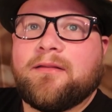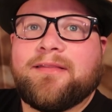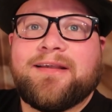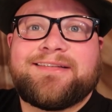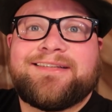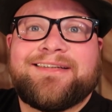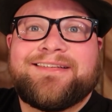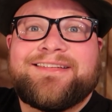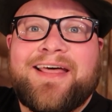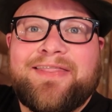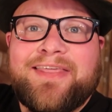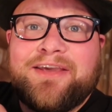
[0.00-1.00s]
This is
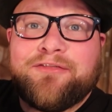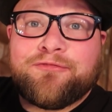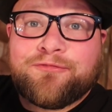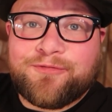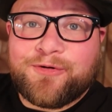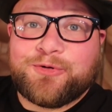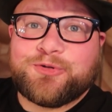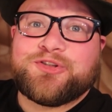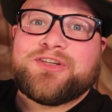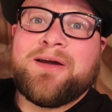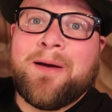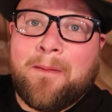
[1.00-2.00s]
the
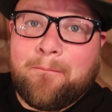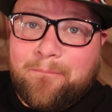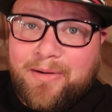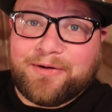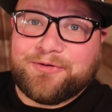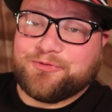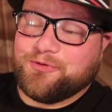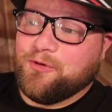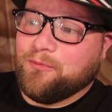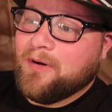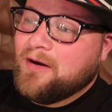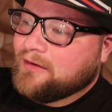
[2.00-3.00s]
first
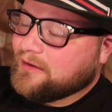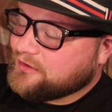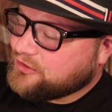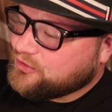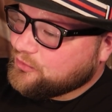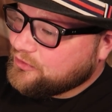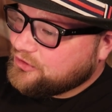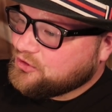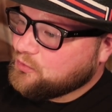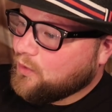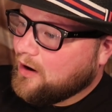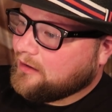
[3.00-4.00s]
bedroom. As soon as
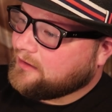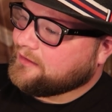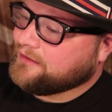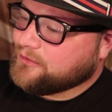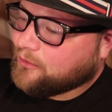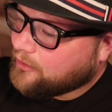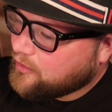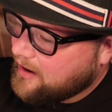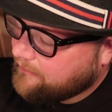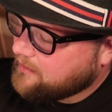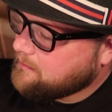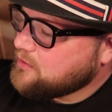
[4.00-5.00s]
you walk in the door, you
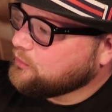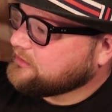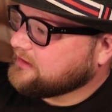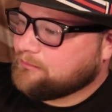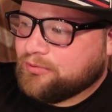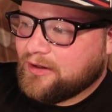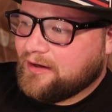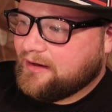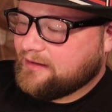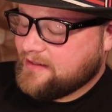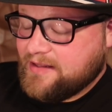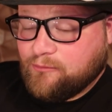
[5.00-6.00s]
have the music playing
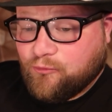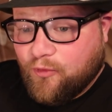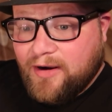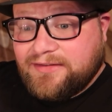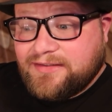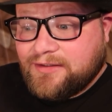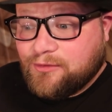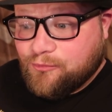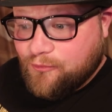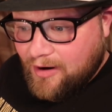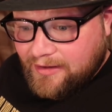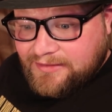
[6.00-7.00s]
and then right to the
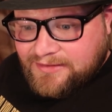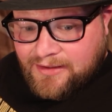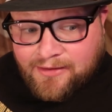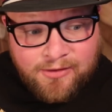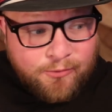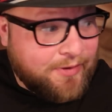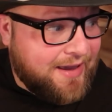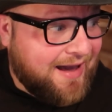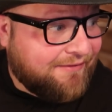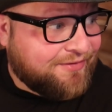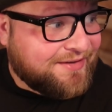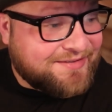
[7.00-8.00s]
right, we
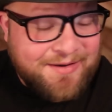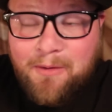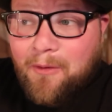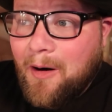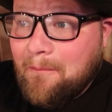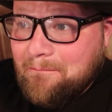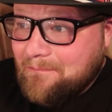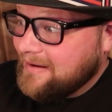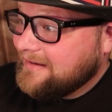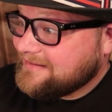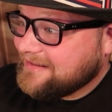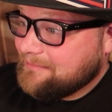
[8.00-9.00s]
have this
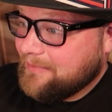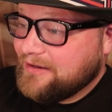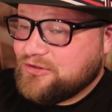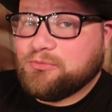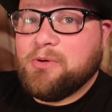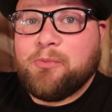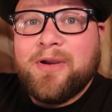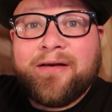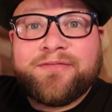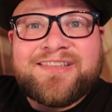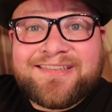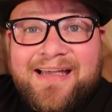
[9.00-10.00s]
amazing bedroom. When we
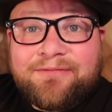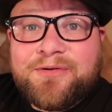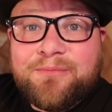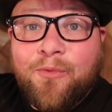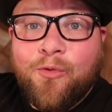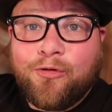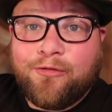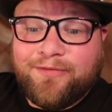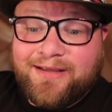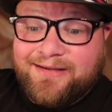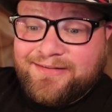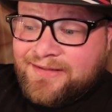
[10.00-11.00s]
have seven more of
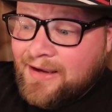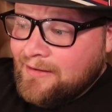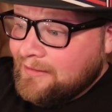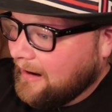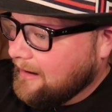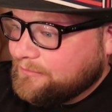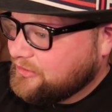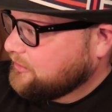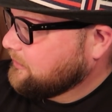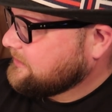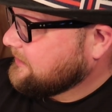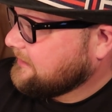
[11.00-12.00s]
these, I'm
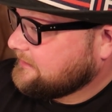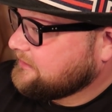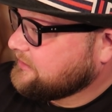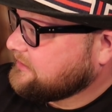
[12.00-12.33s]
so excited to